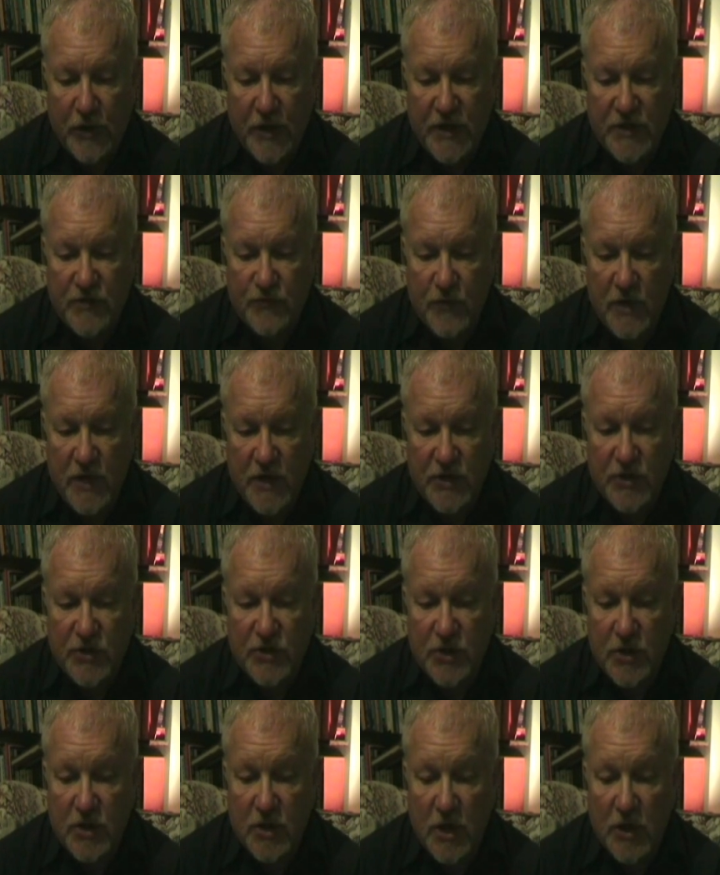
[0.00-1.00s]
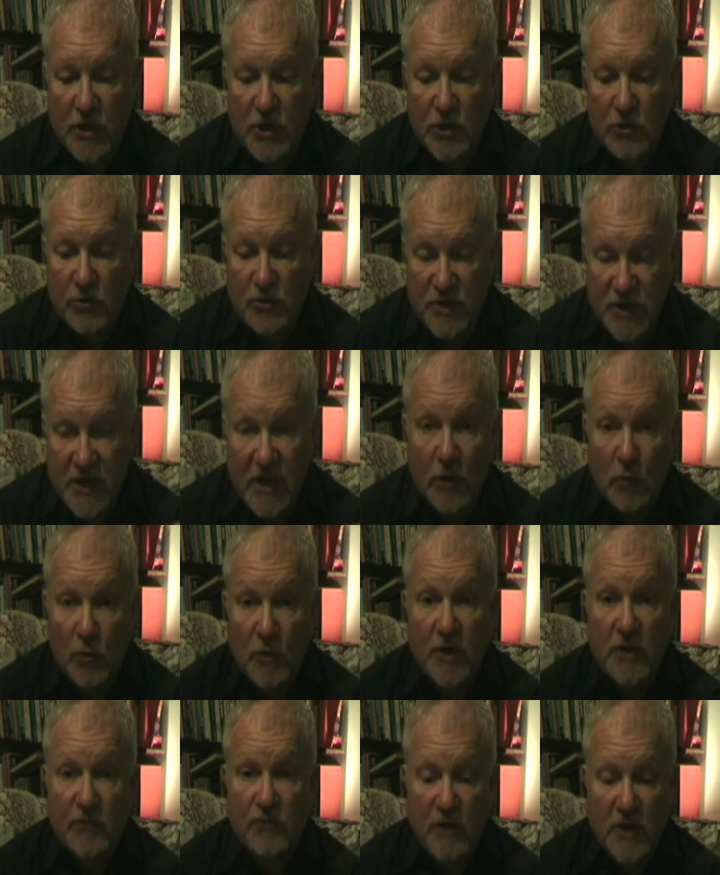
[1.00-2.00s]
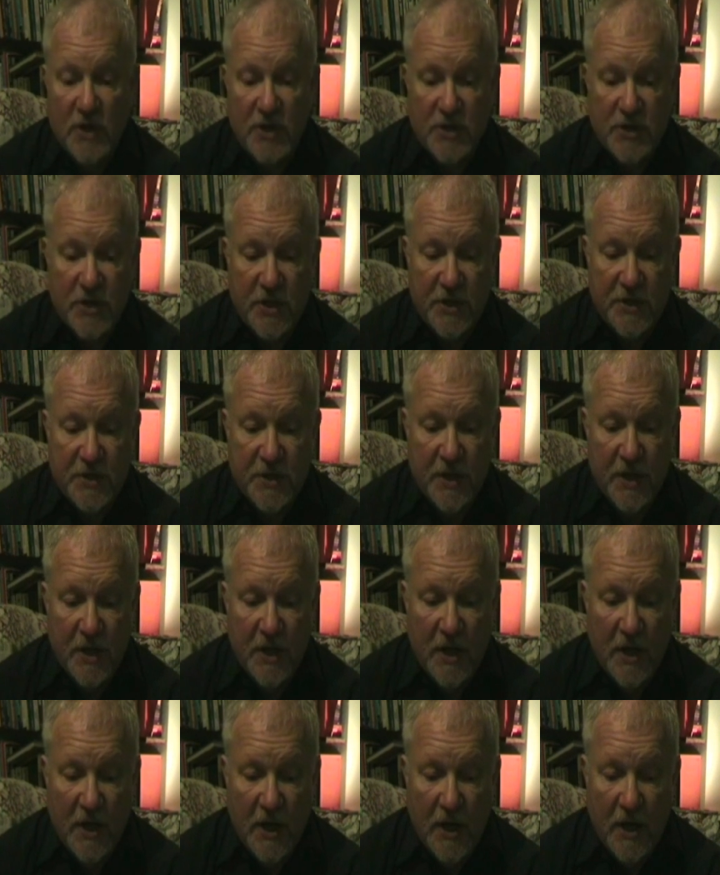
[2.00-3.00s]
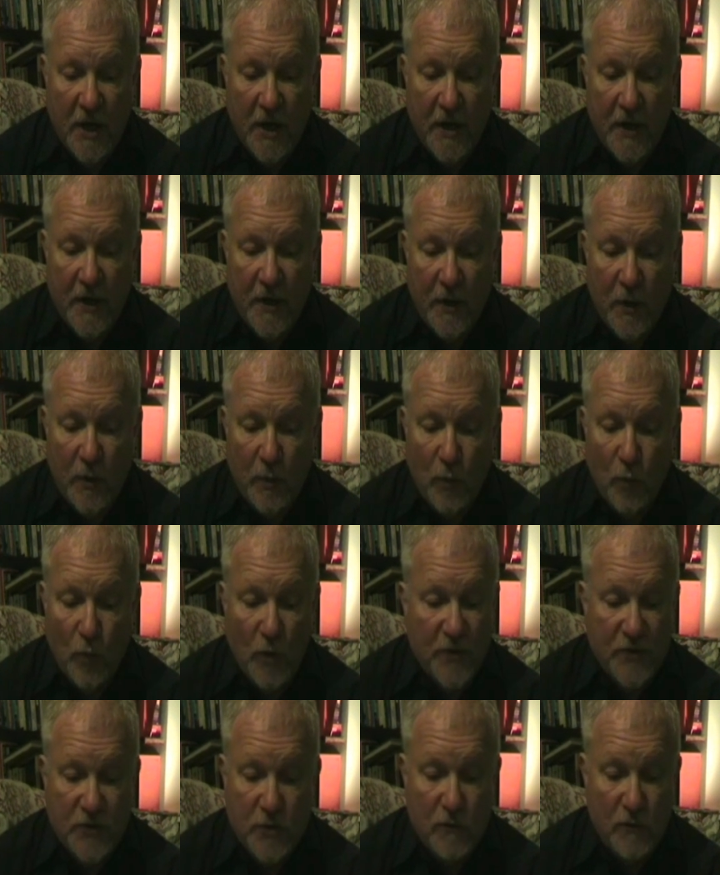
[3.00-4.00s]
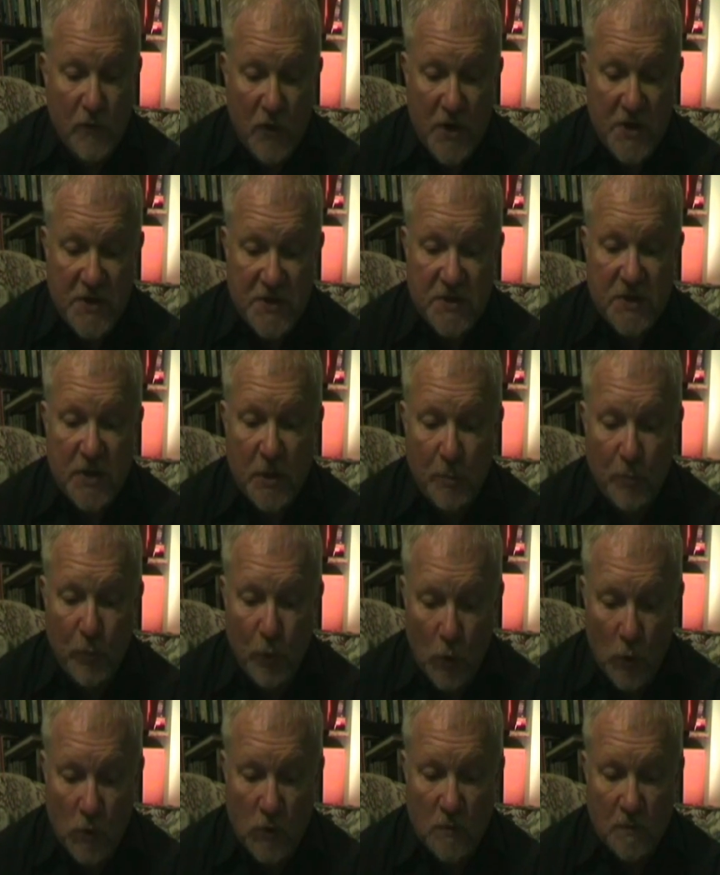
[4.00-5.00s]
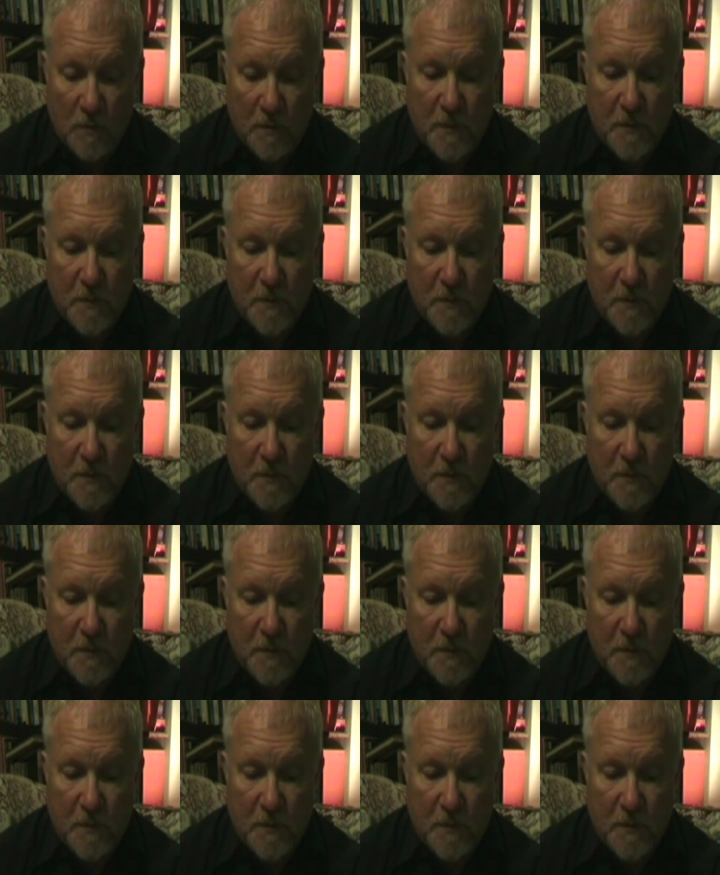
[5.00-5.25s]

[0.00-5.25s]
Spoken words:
is reached, and you can tell when you've reached it with two very simple